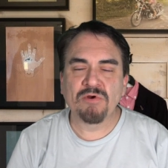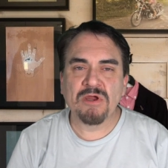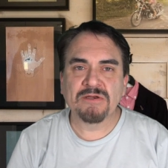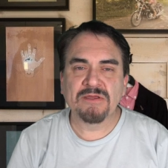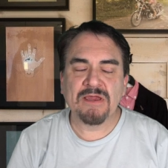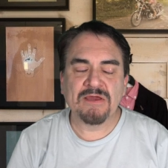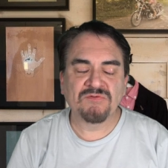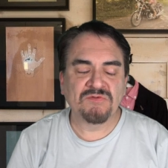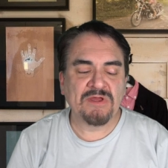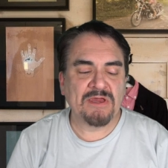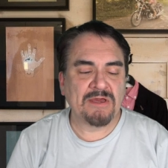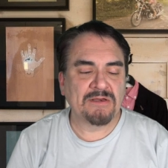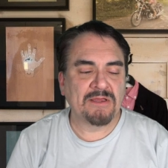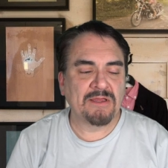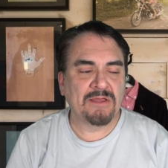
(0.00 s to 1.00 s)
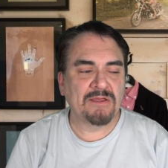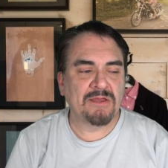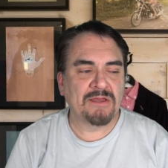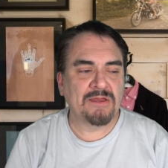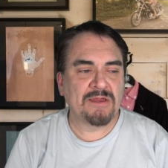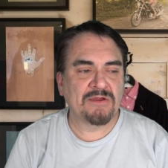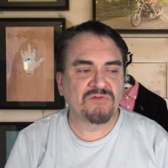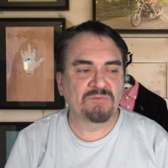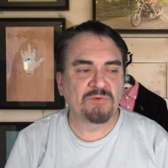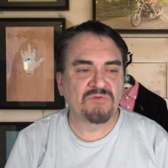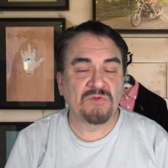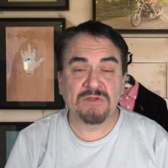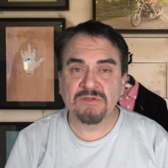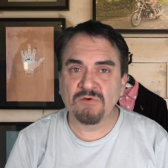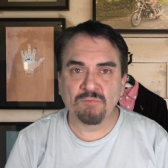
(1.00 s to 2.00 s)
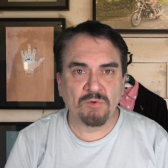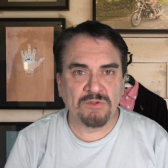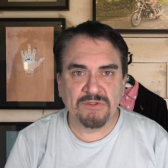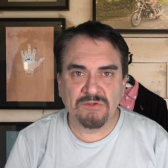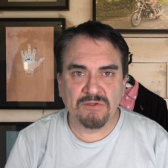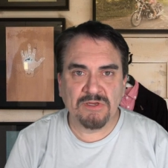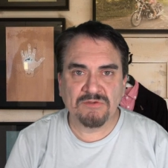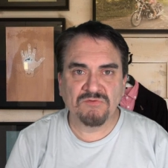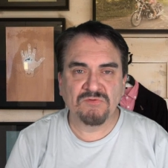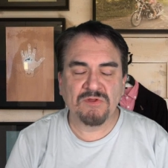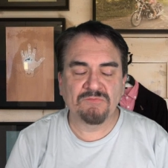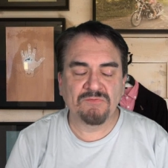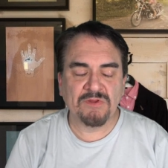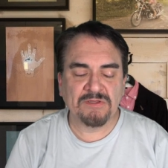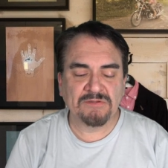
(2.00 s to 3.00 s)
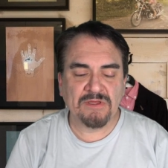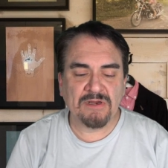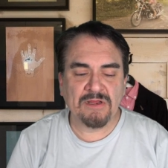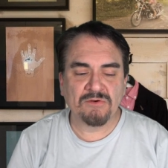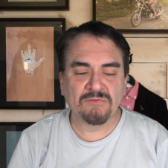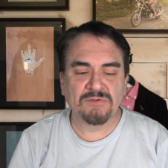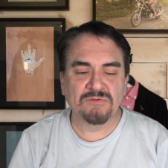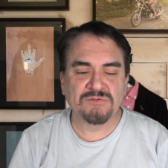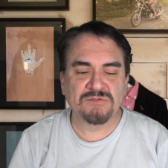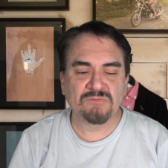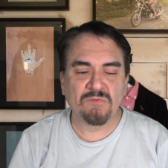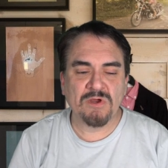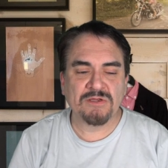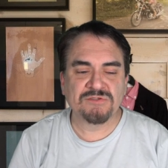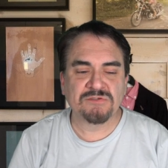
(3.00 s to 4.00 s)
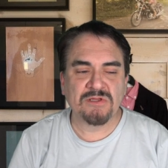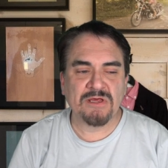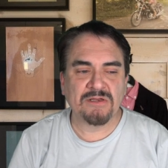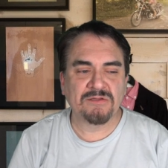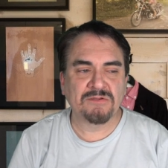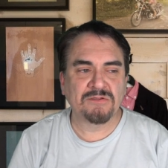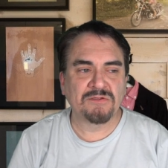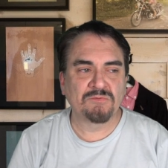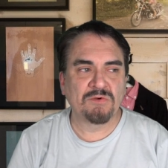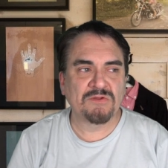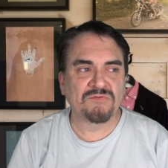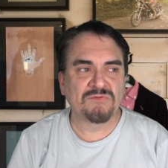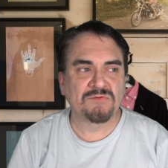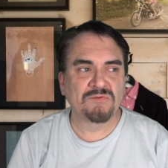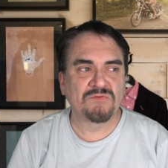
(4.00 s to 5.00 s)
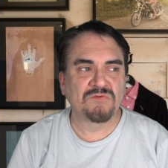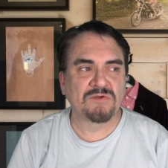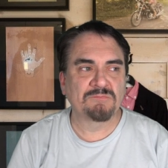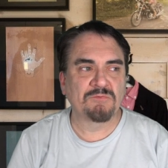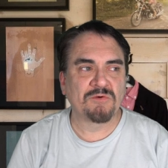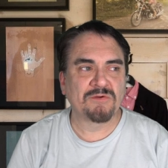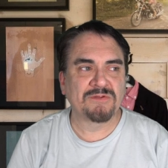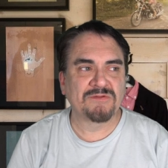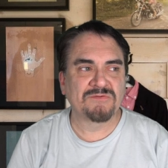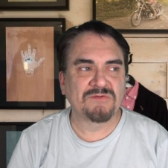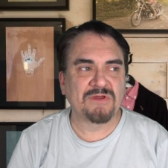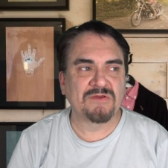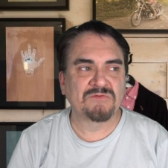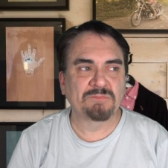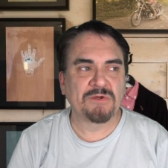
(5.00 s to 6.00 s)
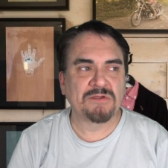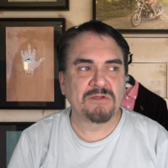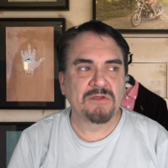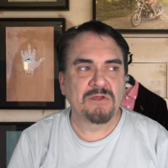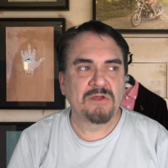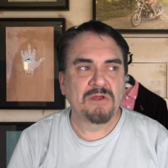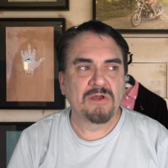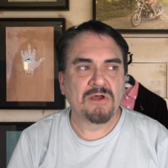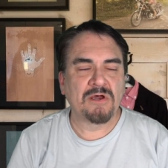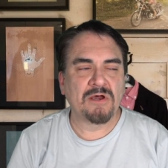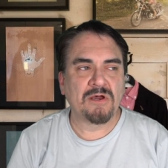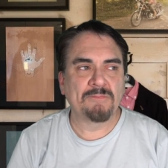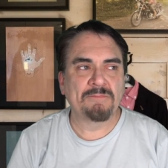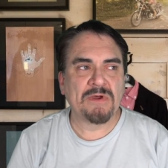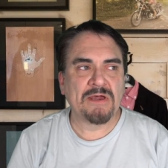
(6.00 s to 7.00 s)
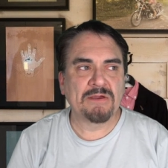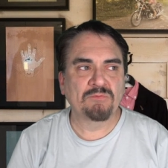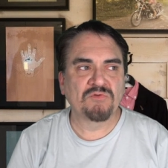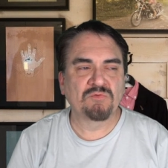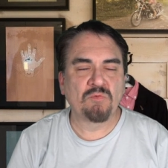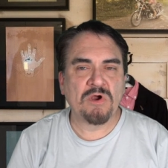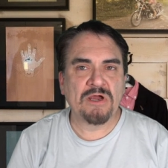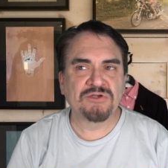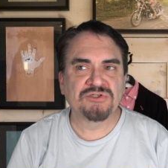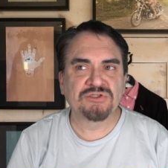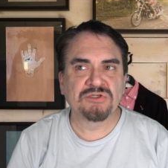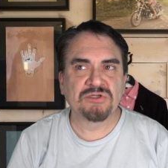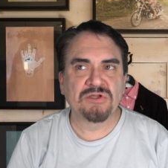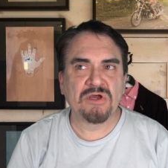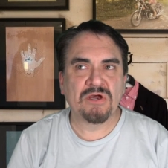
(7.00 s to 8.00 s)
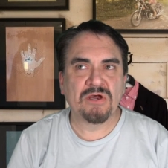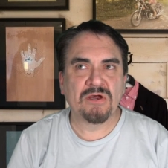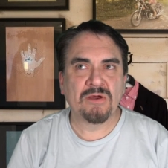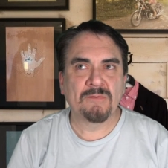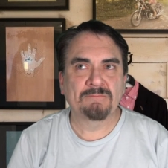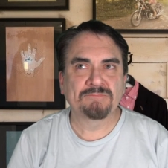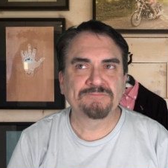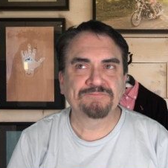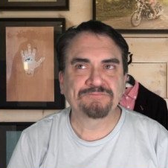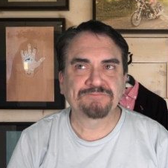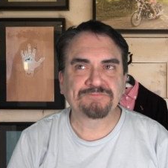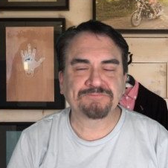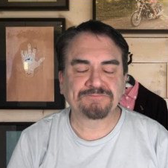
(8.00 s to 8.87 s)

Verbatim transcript: Broadcast, had a expose, and they're really good on stuff like that. I don't usually watch a lot of the U.S. news anymore these days, but I was watching an